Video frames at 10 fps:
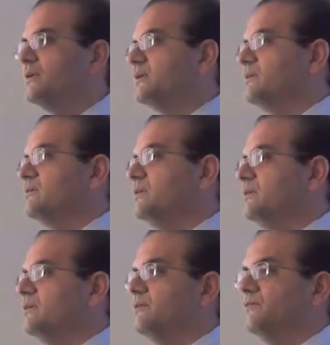
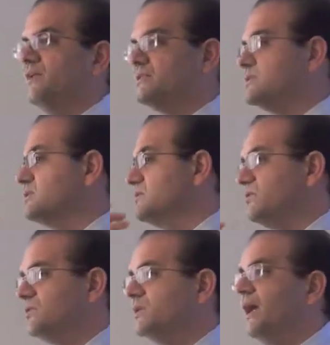it affects
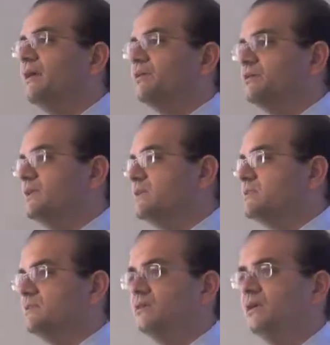your entire
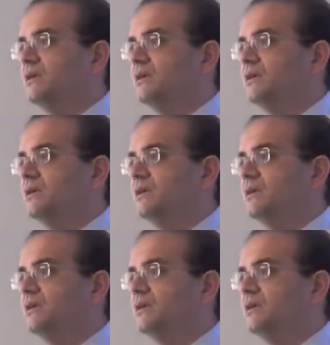intestine.